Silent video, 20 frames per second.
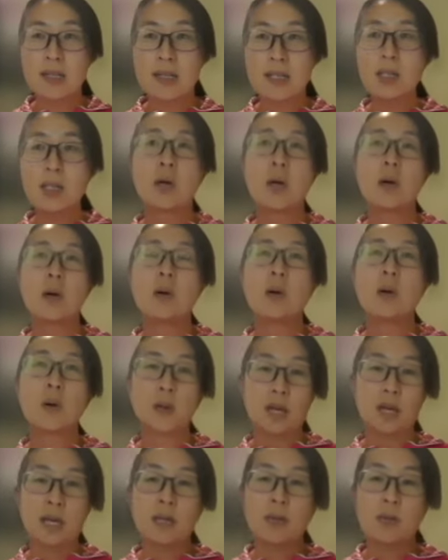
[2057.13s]
you know,
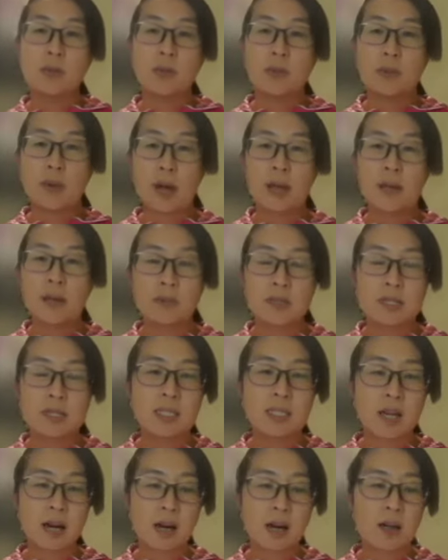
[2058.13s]
okay to be proud of
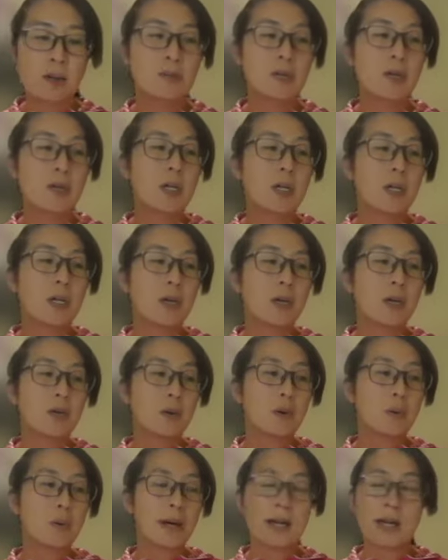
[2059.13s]
myself
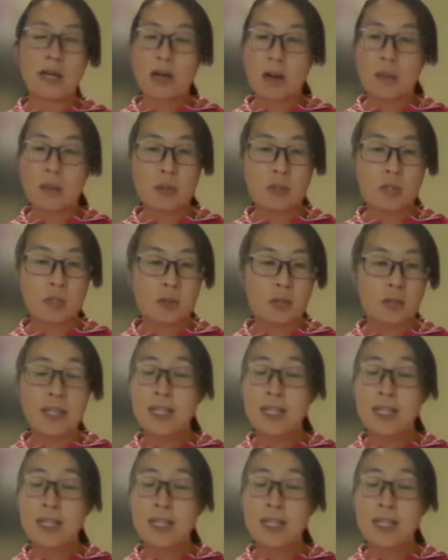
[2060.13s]
for my accomplishment.